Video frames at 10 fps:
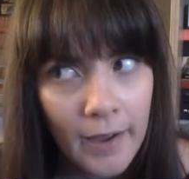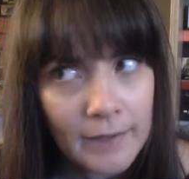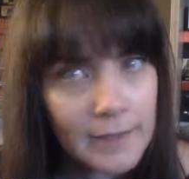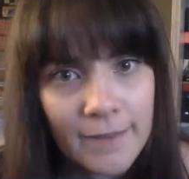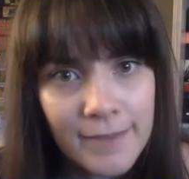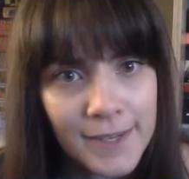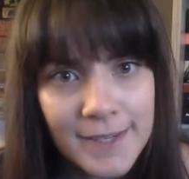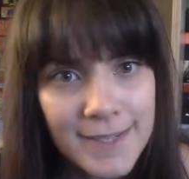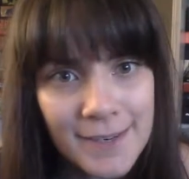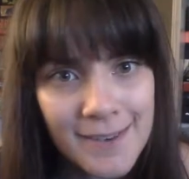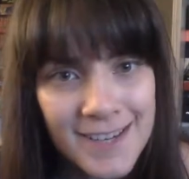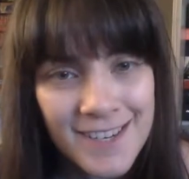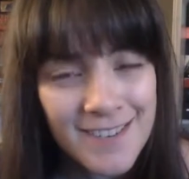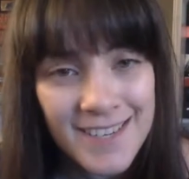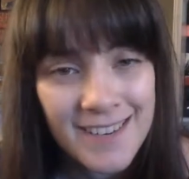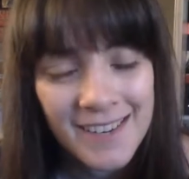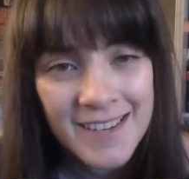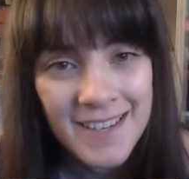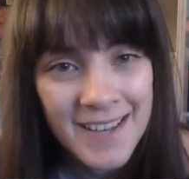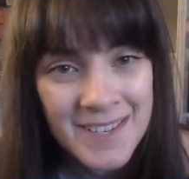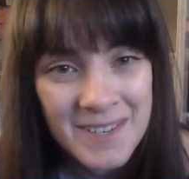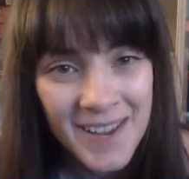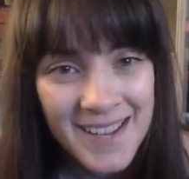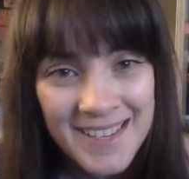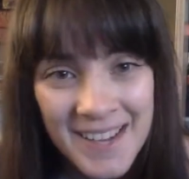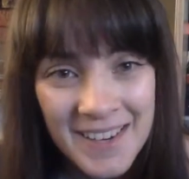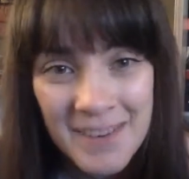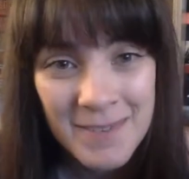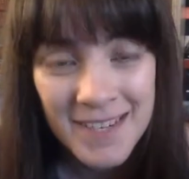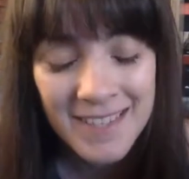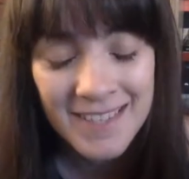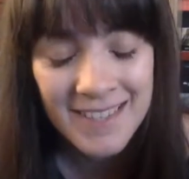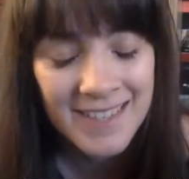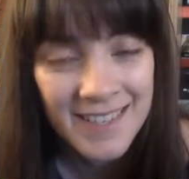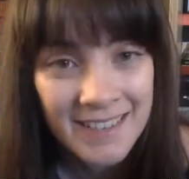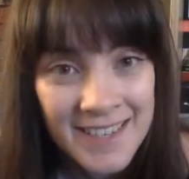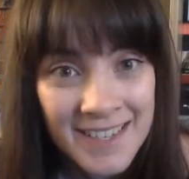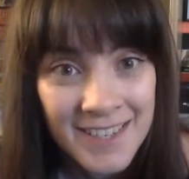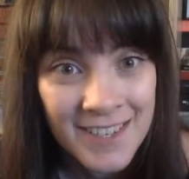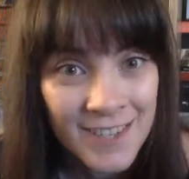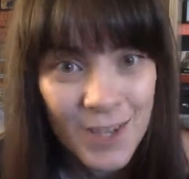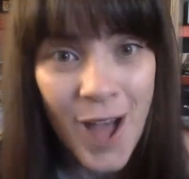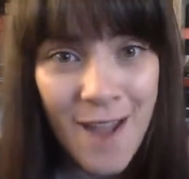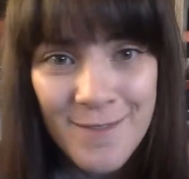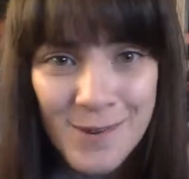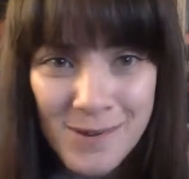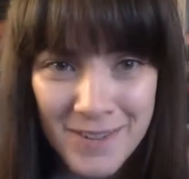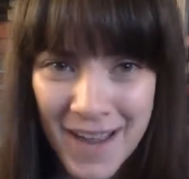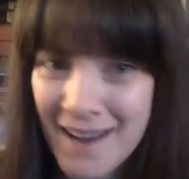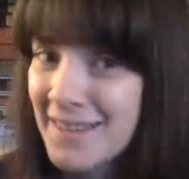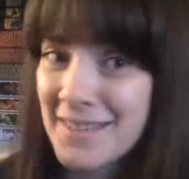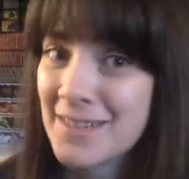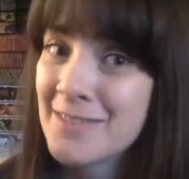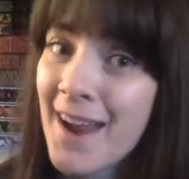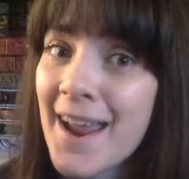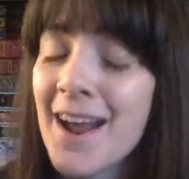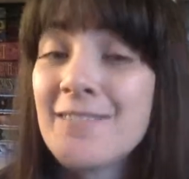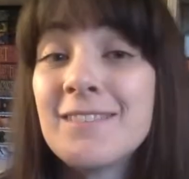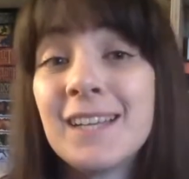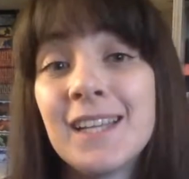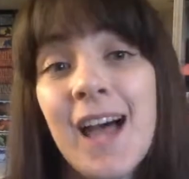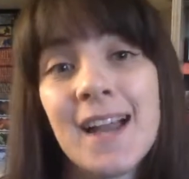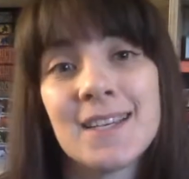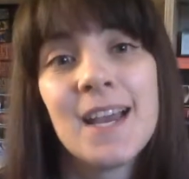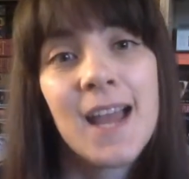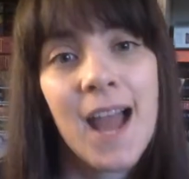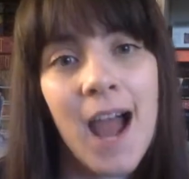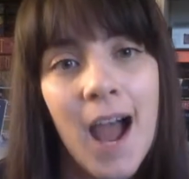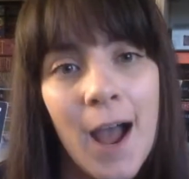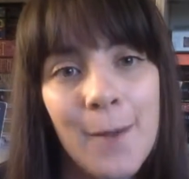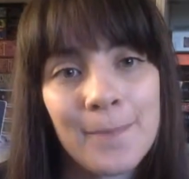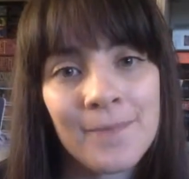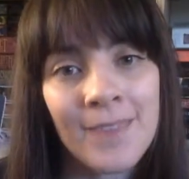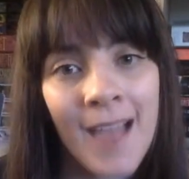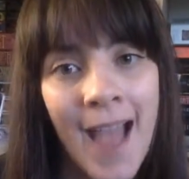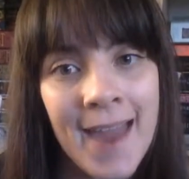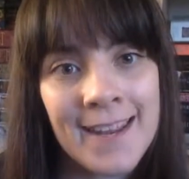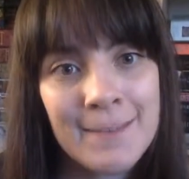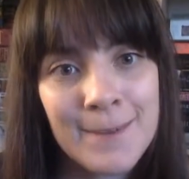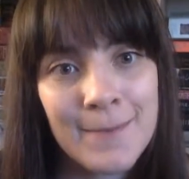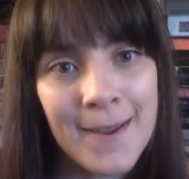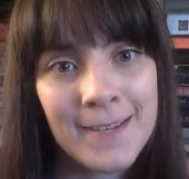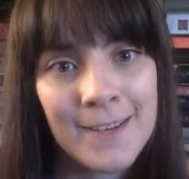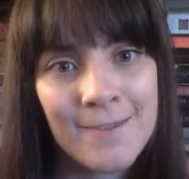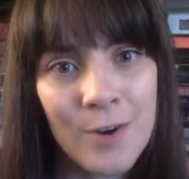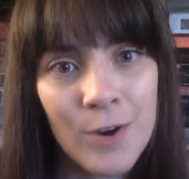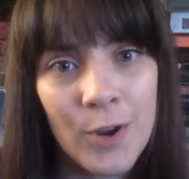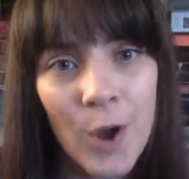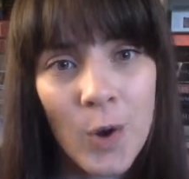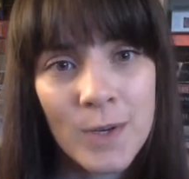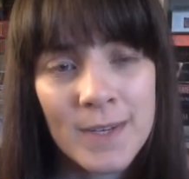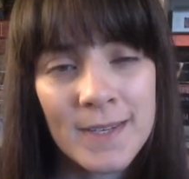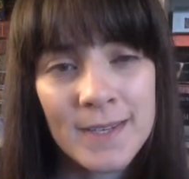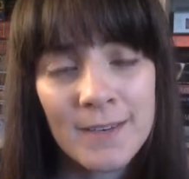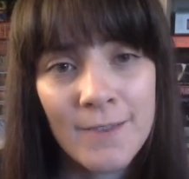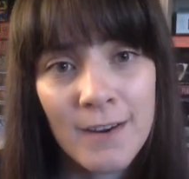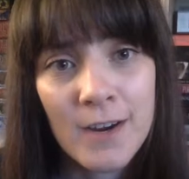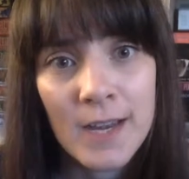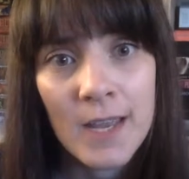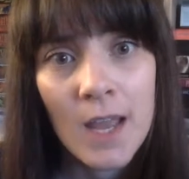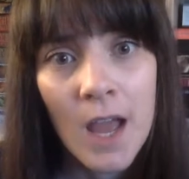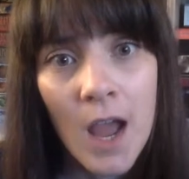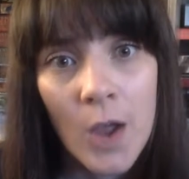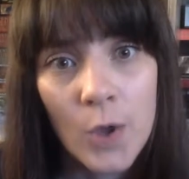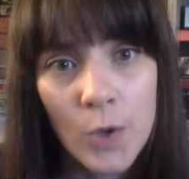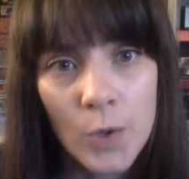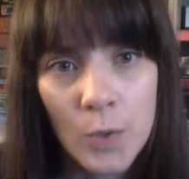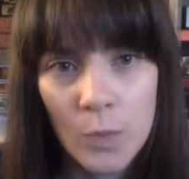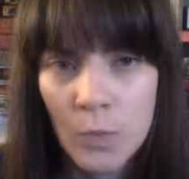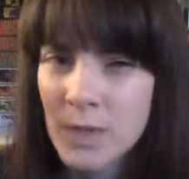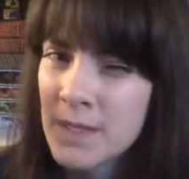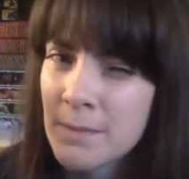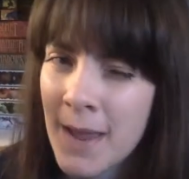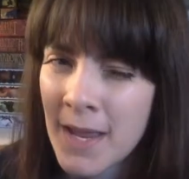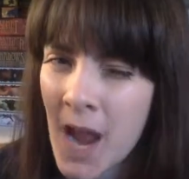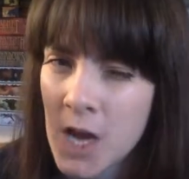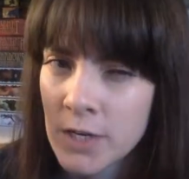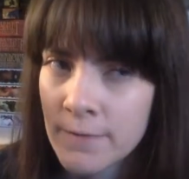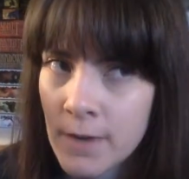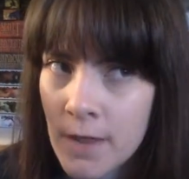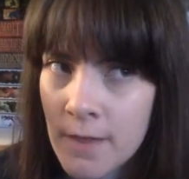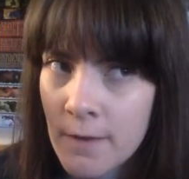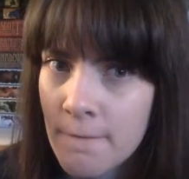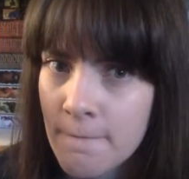Lovely continuation of the series. As always, the Encrypted series is just delightful. All the characters are great. I really liked Annie's perspective on her older sister Verity, who was the main character for I think